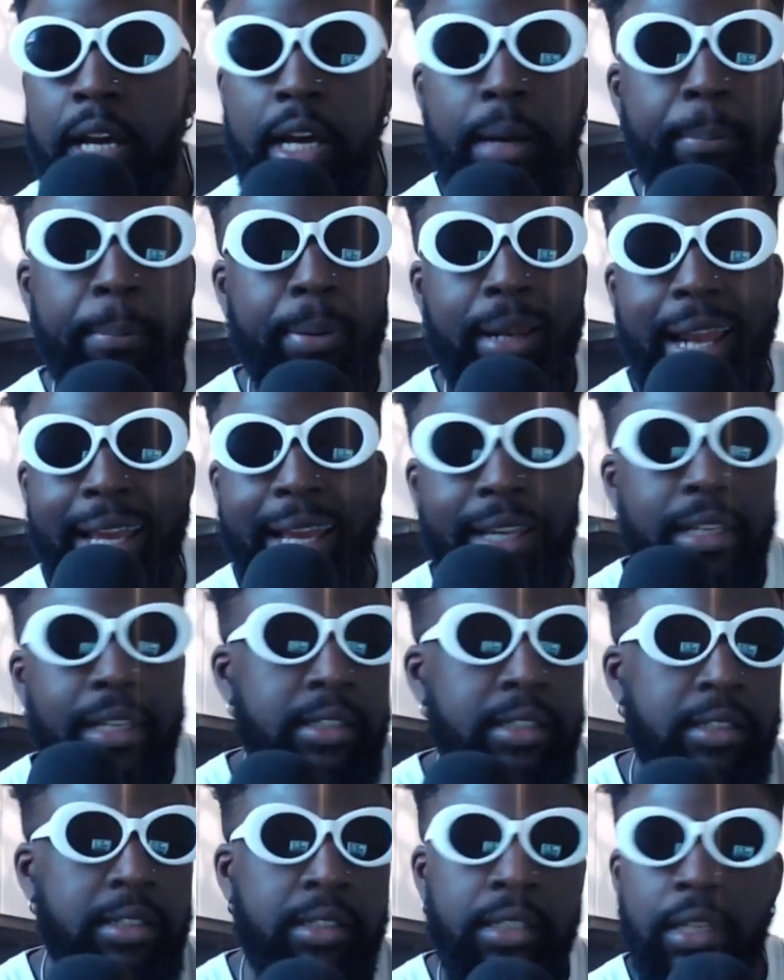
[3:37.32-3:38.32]

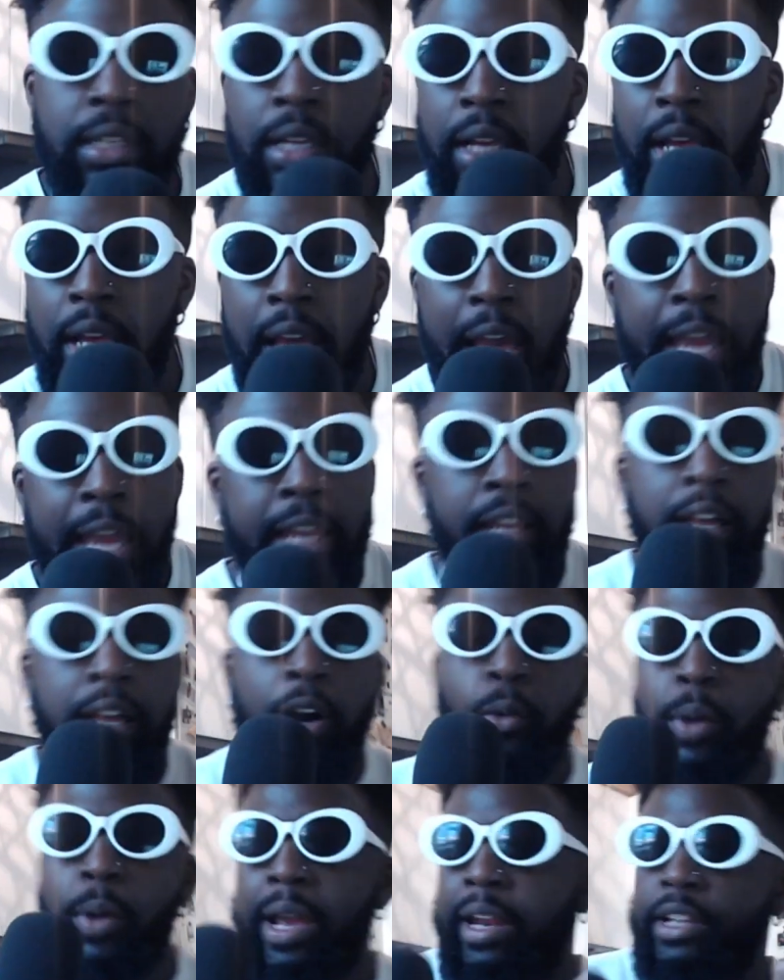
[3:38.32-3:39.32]
politeness and
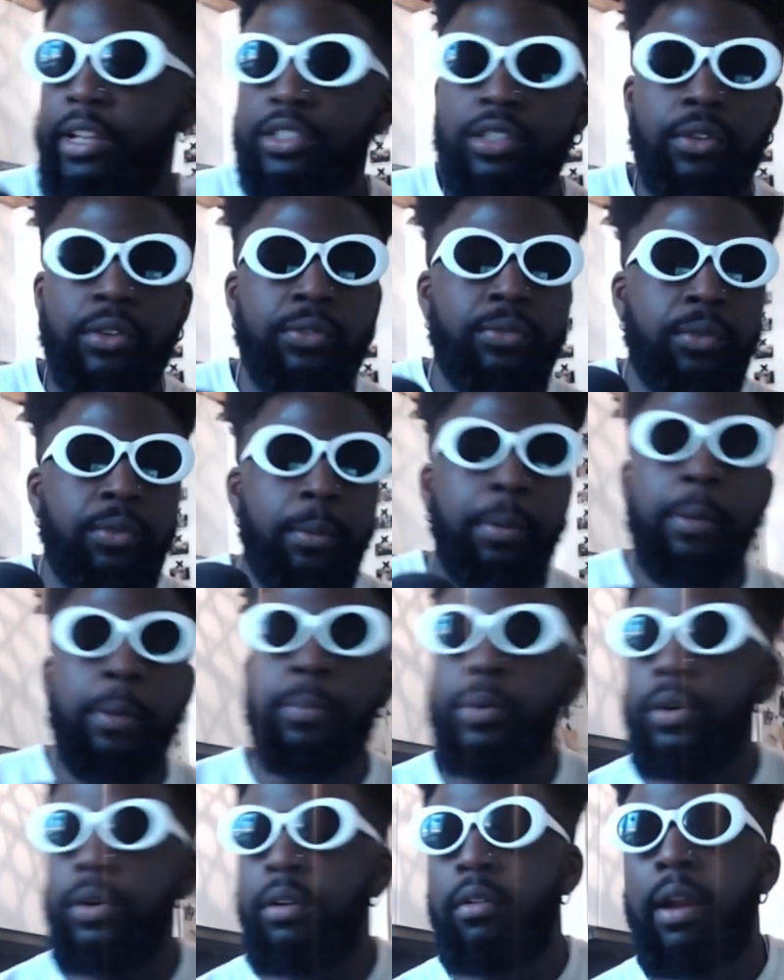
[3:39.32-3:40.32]
awareness of the
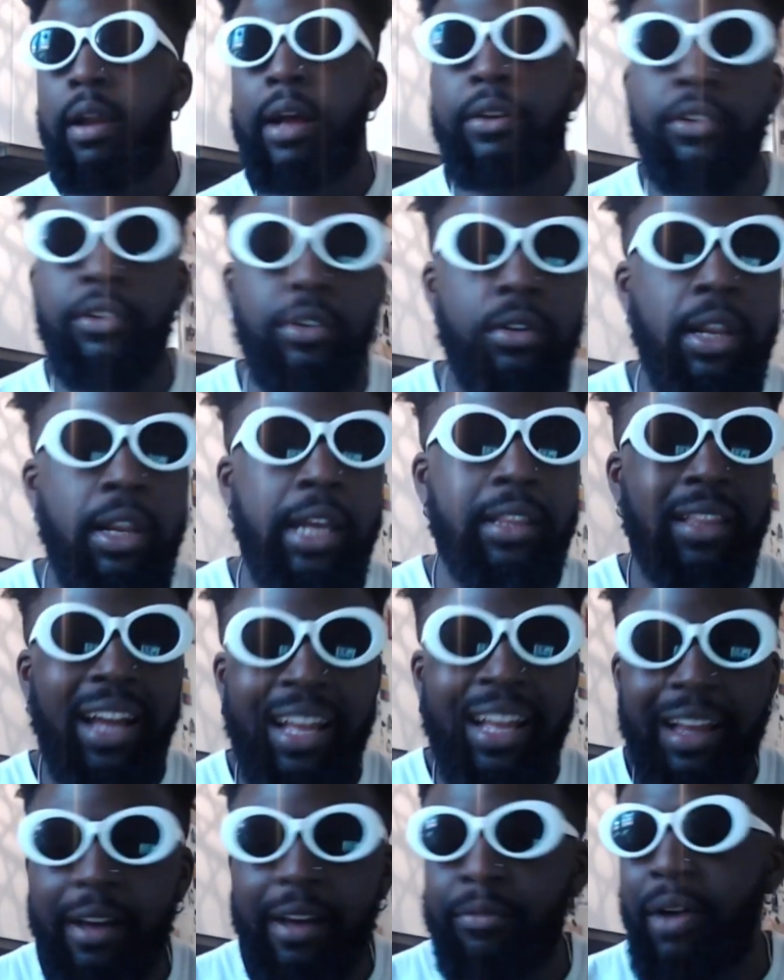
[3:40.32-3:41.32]
people around you. Like
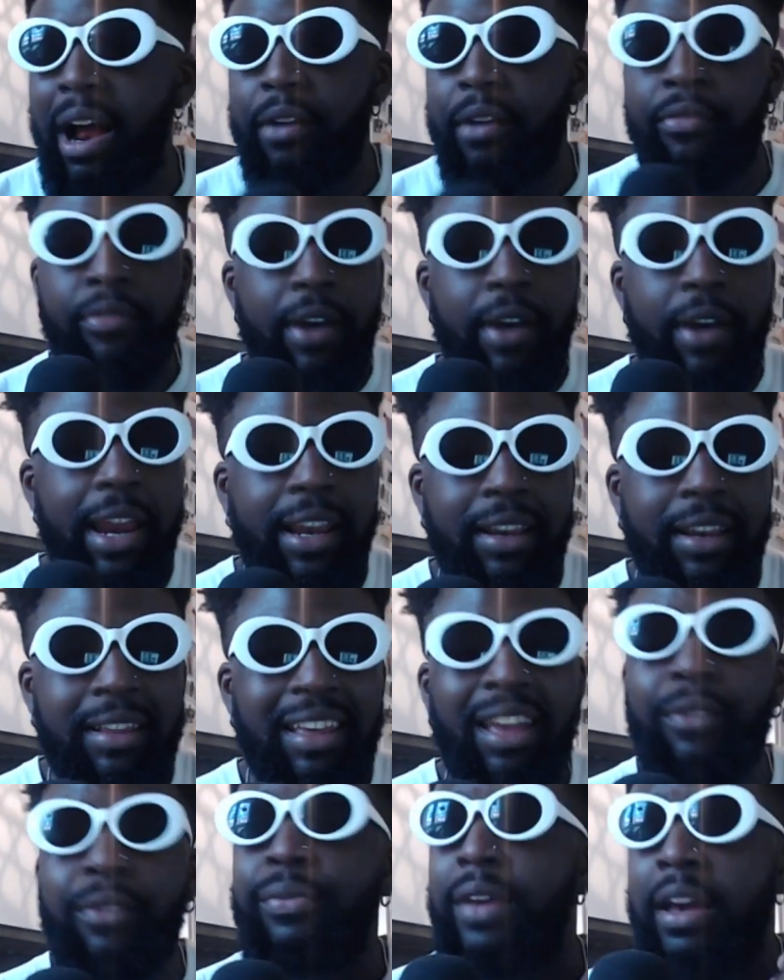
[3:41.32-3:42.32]
I've rarely,
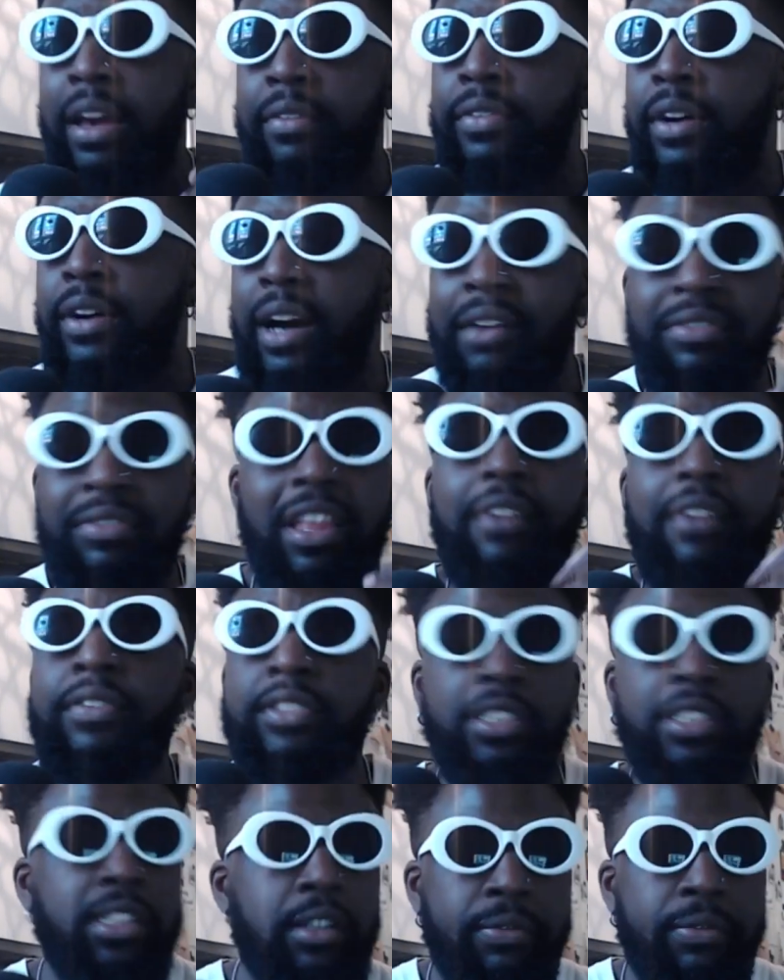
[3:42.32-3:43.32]
if ever, I've never
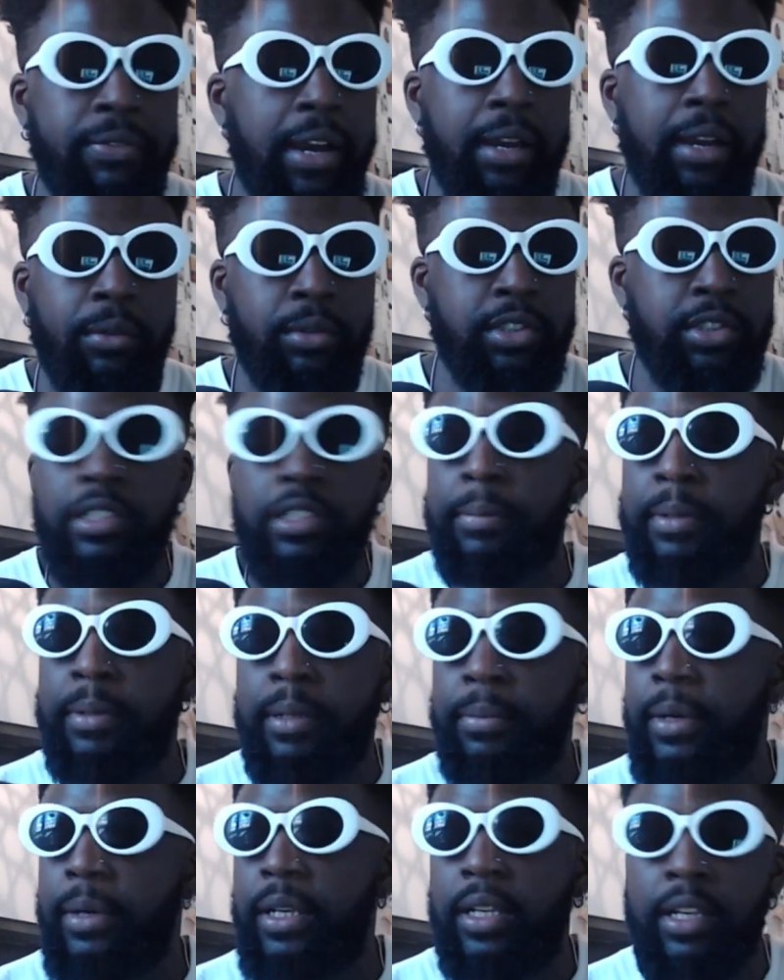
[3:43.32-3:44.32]
seen a fight since I've been in
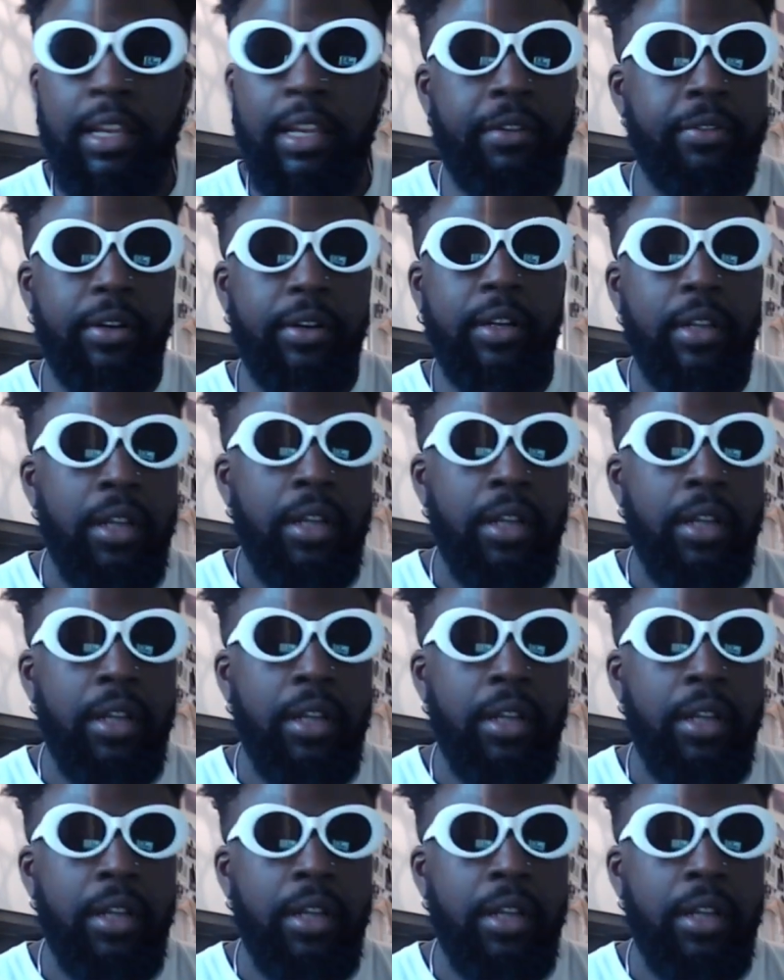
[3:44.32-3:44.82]
Berlin. Never.